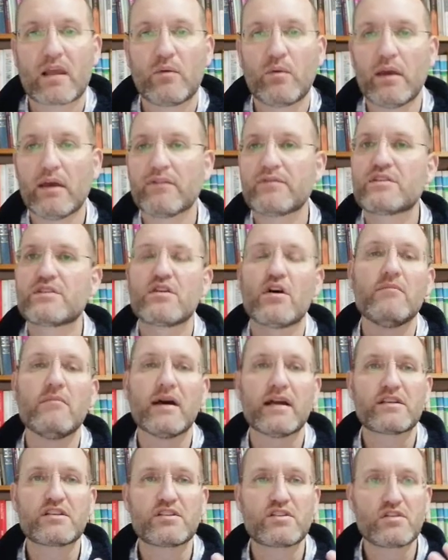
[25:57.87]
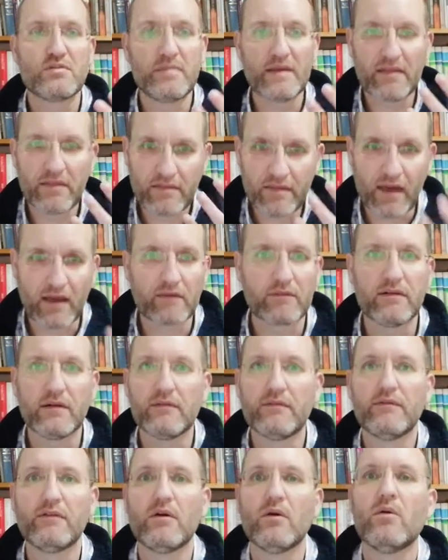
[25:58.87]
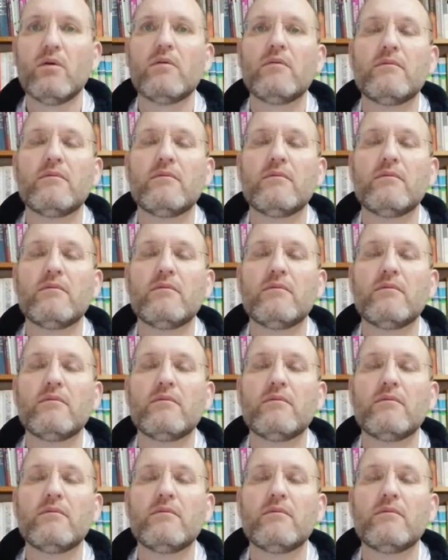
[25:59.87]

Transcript: We have so much to be thankful for.